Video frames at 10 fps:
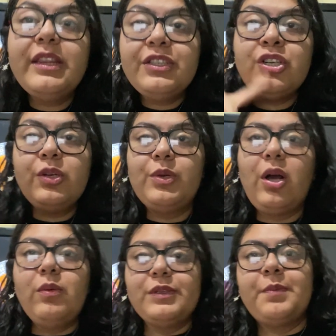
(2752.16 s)
The children were
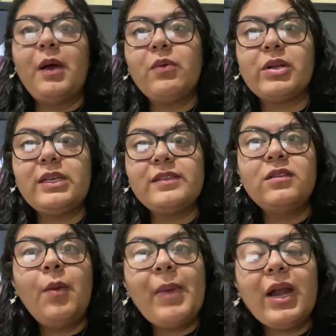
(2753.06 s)
always powerless.
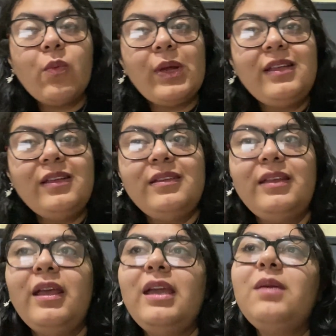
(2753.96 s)
No matter what they
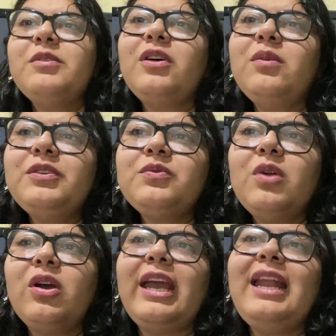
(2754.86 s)
did, it was always
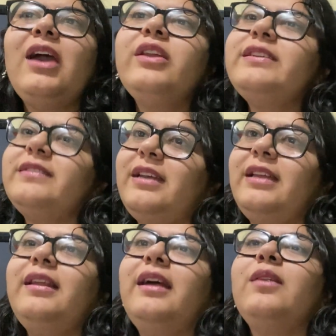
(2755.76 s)
wrong. And I
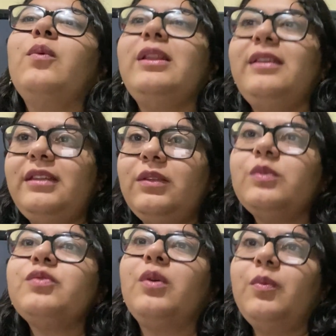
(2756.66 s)
understand that what they did
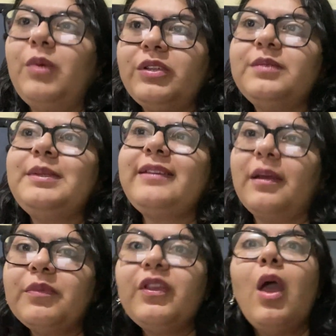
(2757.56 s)
was wrong most of the
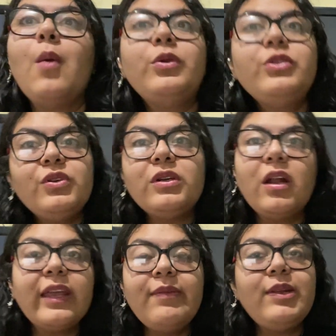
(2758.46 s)
times, but you're
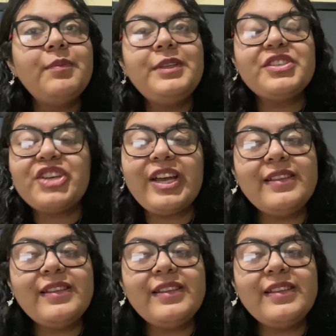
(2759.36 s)
not giving them the chance